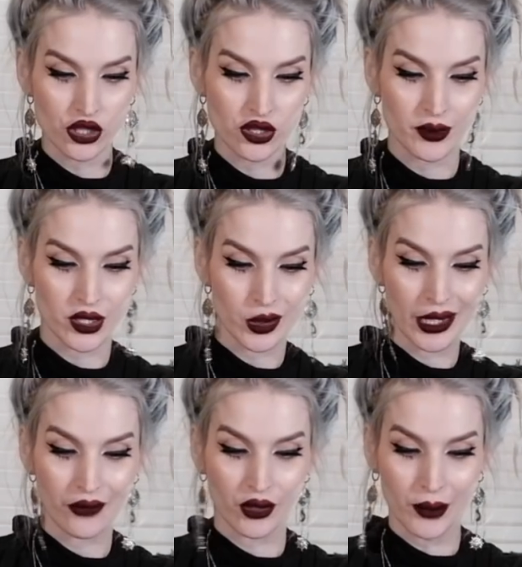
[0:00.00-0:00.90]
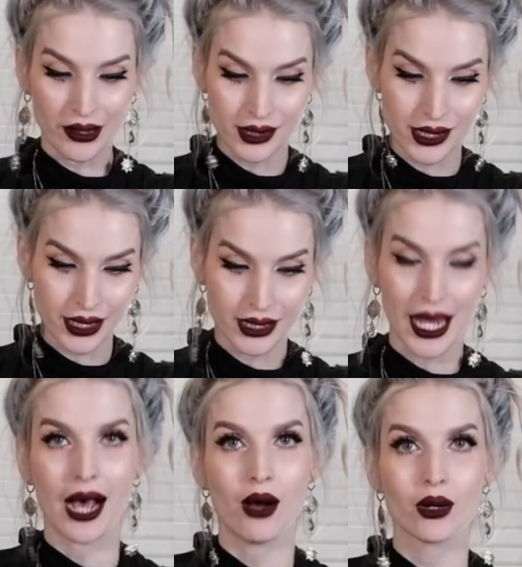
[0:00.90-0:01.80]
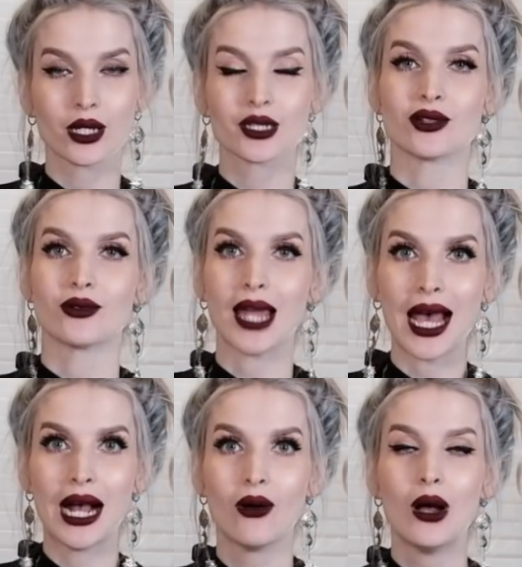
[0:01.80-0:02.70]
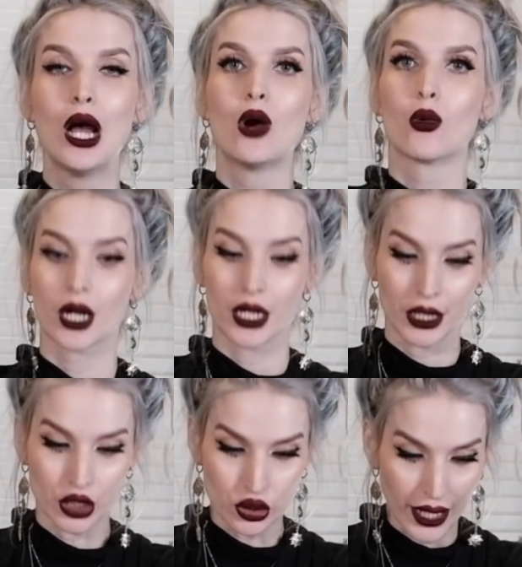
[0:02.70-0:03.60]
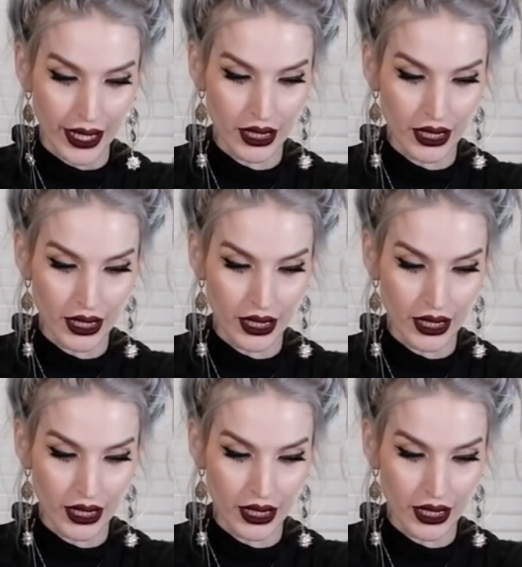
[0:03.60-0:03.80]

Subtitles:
have been soaking for about 6 hours, so now we're gonna drain